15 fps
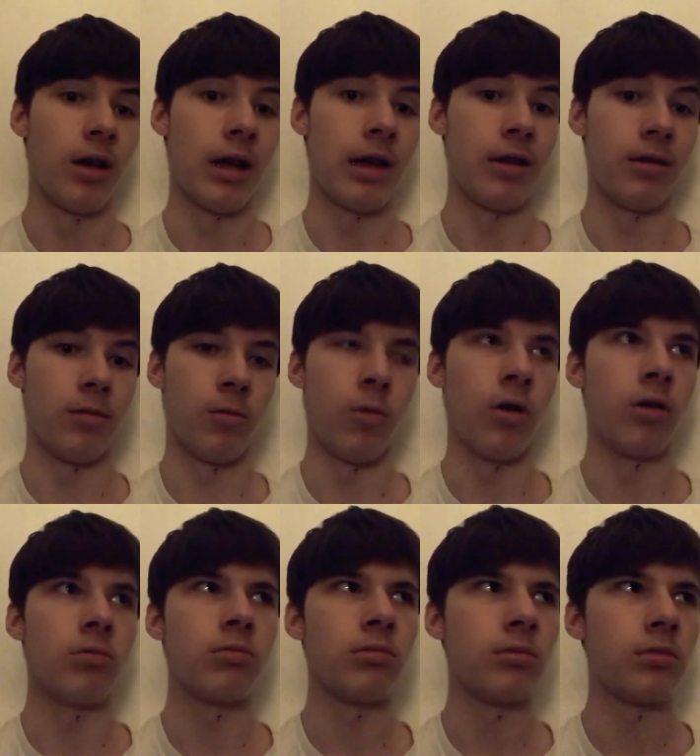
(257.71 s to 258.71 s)
and
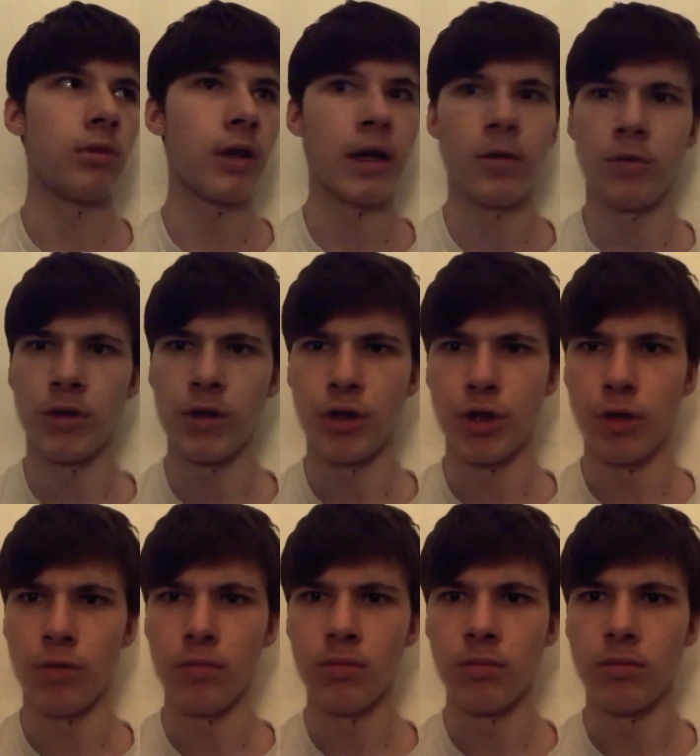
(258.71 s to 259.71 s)
what, I think it was
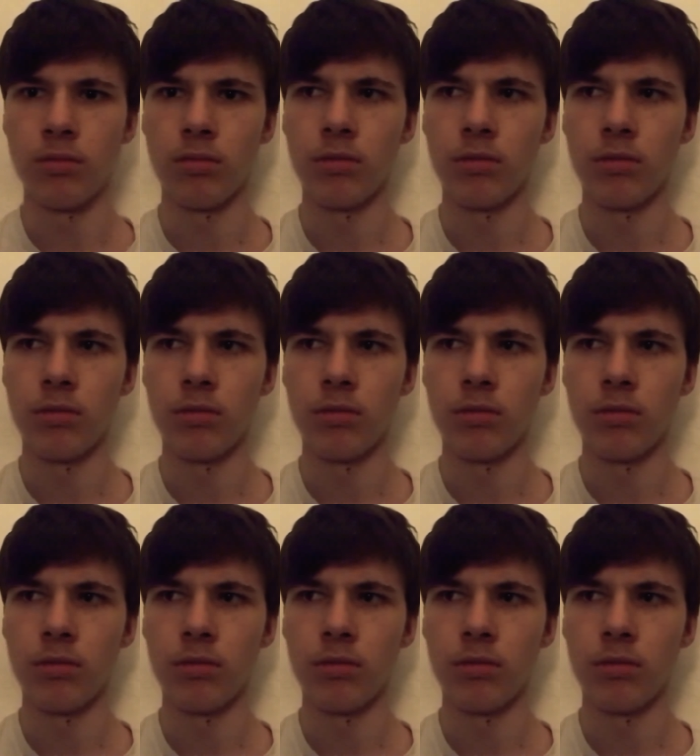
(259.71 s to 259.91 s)
June,